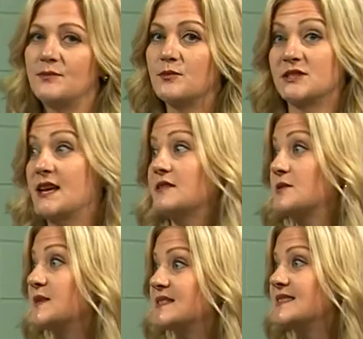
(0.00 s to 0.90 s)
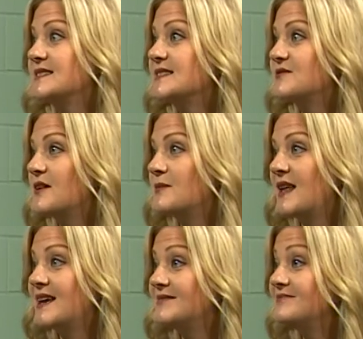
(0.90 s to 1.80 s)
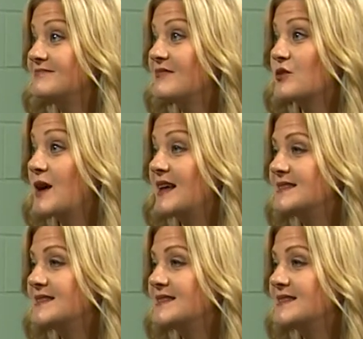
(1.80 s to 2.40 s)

protect our businesses from that threat.